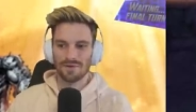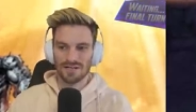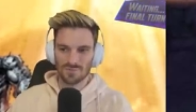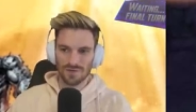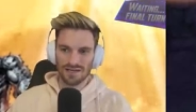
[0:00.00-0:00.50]

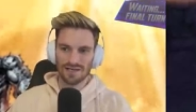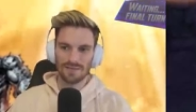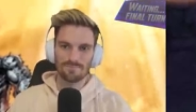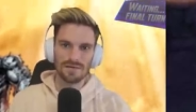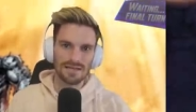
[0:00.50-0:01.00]
because we get an
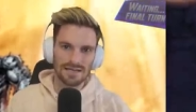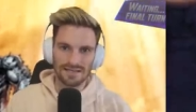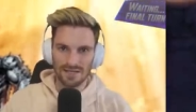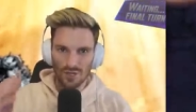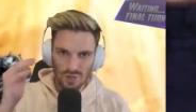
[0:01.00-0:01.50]

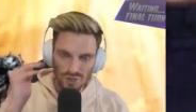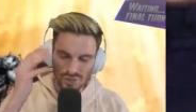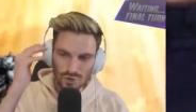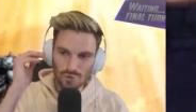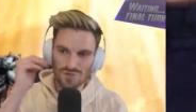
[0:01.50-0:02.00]
immediate
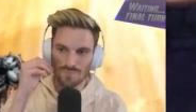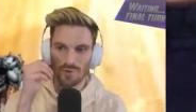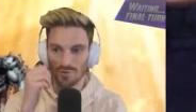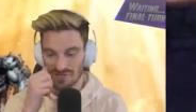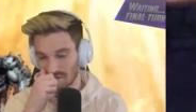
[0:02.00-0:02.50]
huge
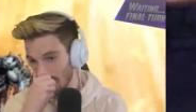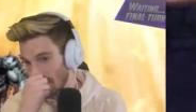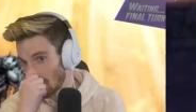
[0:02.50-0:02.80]
boost.